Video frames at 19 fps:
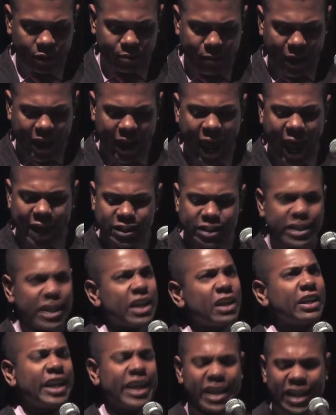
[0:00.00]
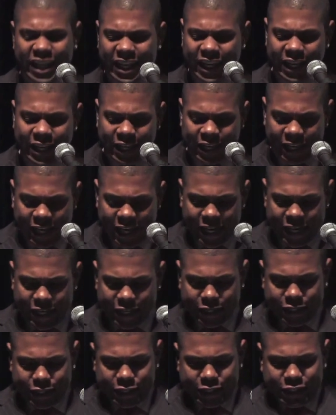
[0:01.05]
Manhattan's Little Italy
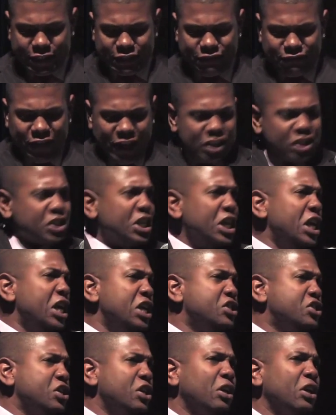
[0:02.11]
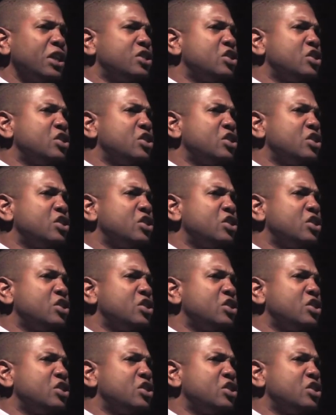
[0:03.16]
is vestigial.